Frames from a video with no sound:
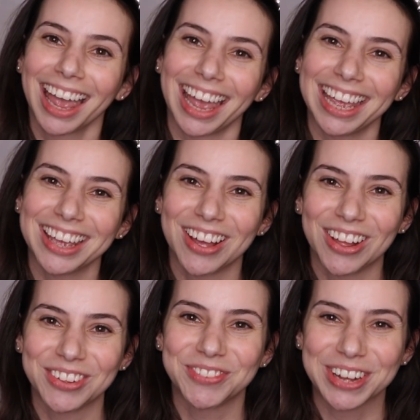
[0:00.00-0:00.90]
Hey
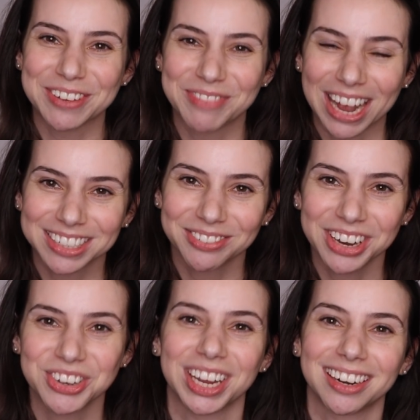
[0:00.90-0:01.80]
y'all, welcome back to
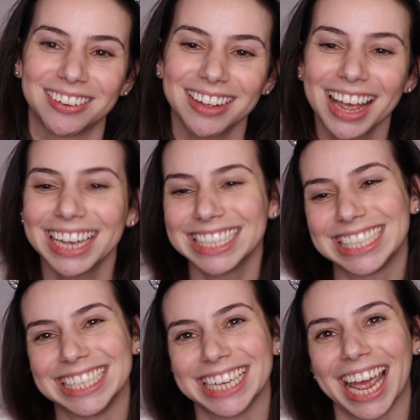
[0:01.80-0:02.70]
my channel.
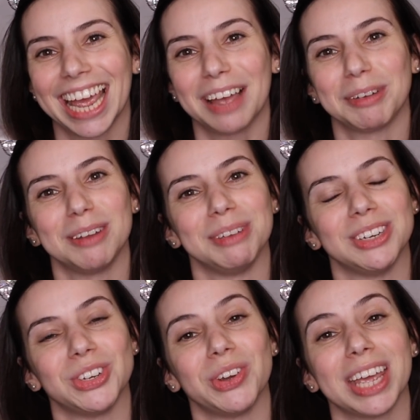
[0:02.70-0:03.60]
Today I'm going to be
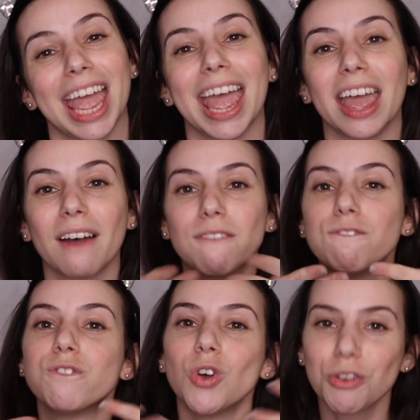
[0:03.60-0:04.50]
doing a
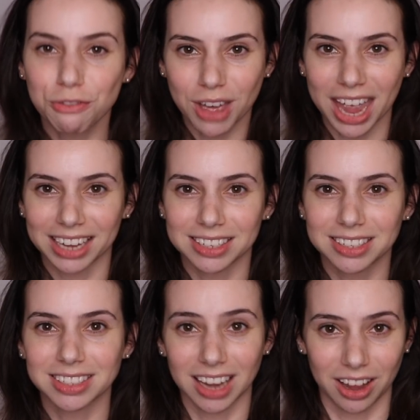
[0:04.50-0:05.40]
full
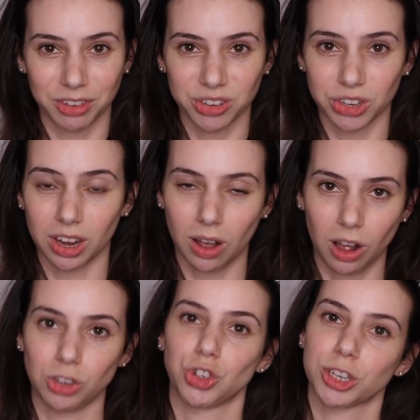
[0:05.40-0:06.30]
face of using
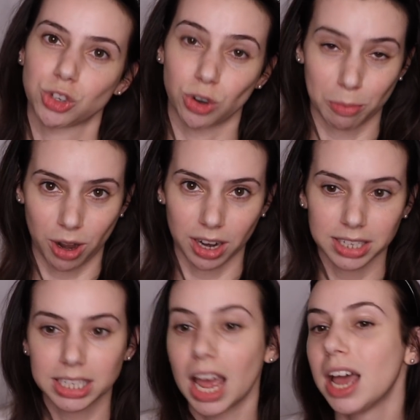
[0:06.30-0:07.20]
all drugstore
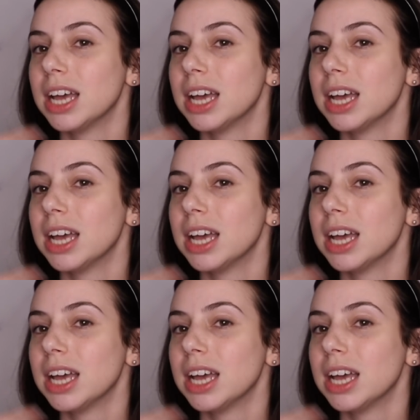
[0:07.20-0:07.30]
products.